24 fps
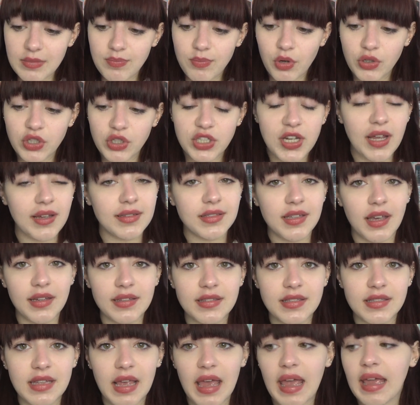projects, I'd
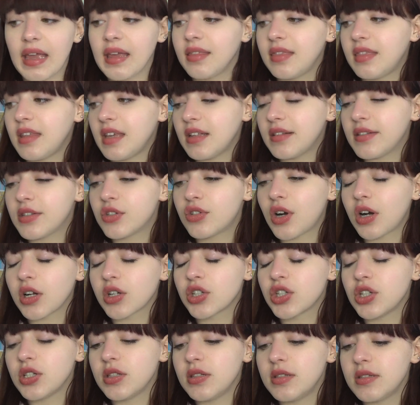say. The
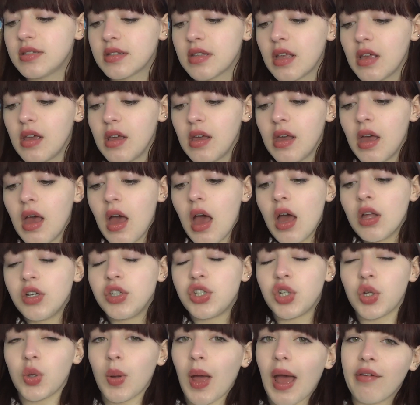instructions
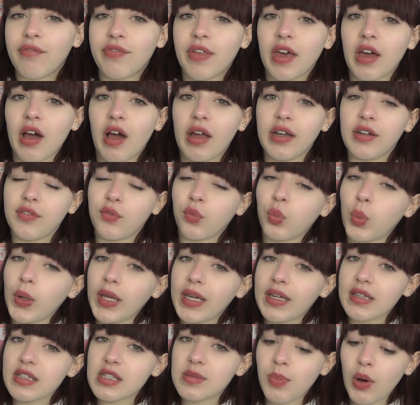do have their kind of
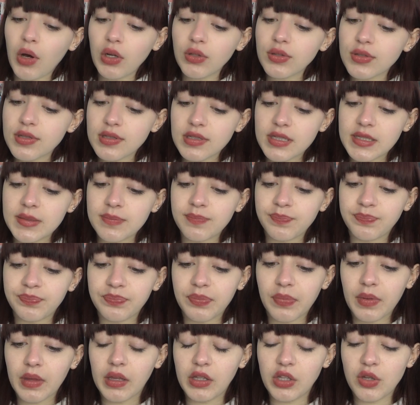weaker spots.
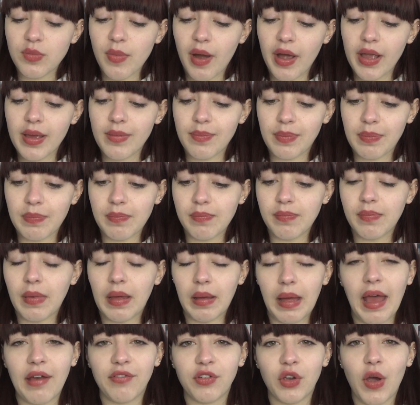You might
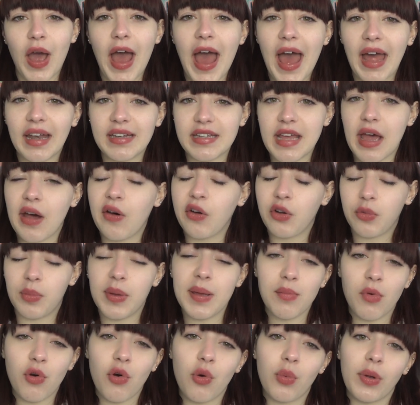have your hand held a
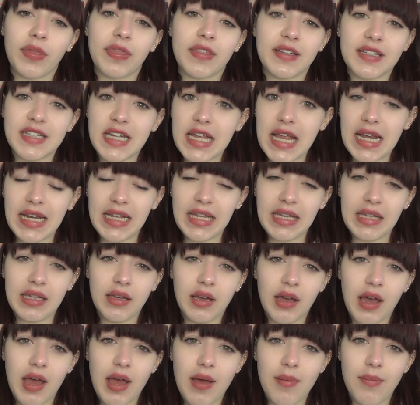bit more with the Chilli
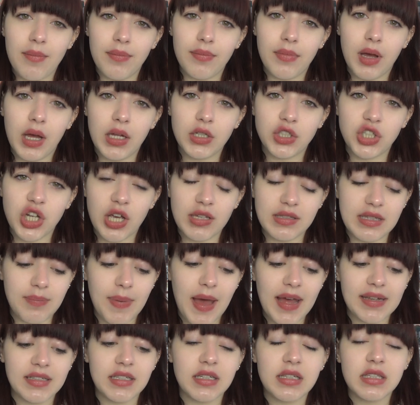jersey
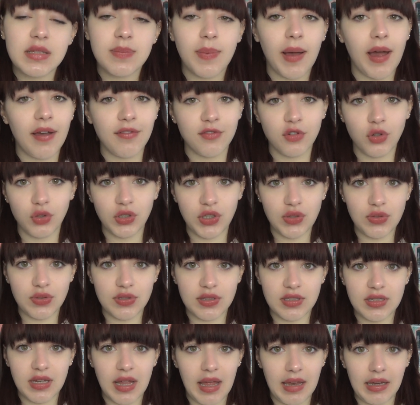patterns, but I've not
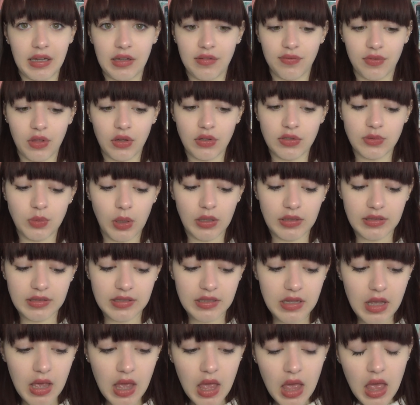used any of those
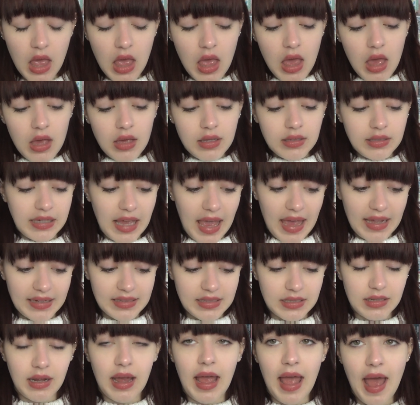ones
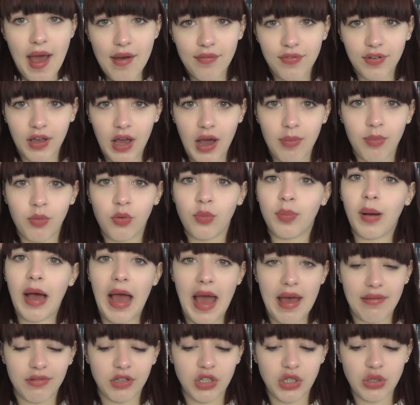yet. I have a couple, but I
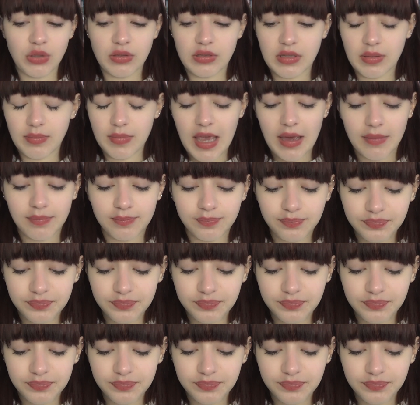haven't used them yet.